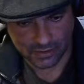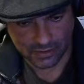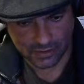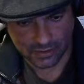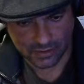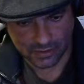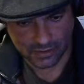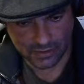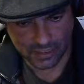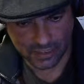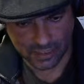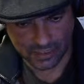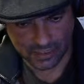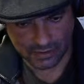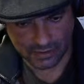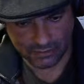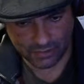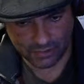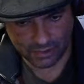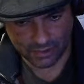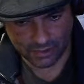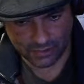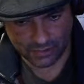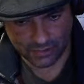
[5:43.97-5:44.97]
Yeah, you
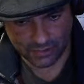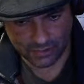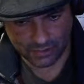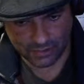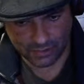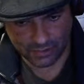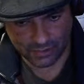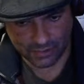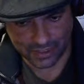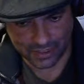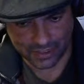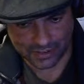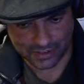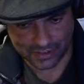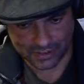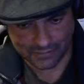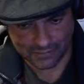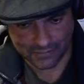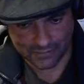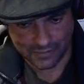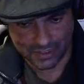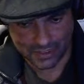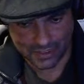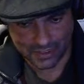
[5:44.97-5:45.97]
don't need all of that.
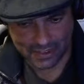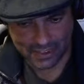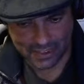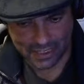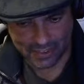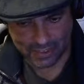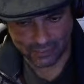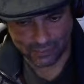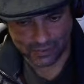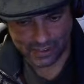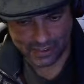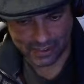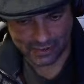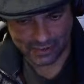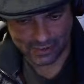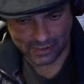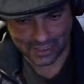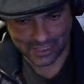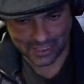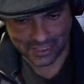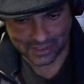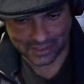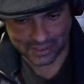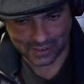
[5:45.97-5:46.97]
Yeah, we need to
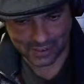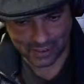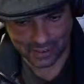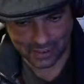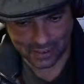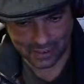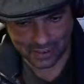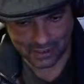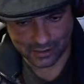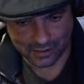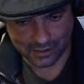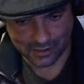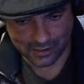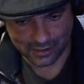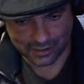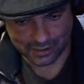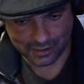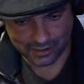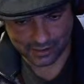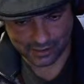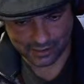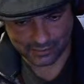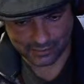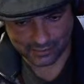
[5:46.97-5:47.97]
add architecture.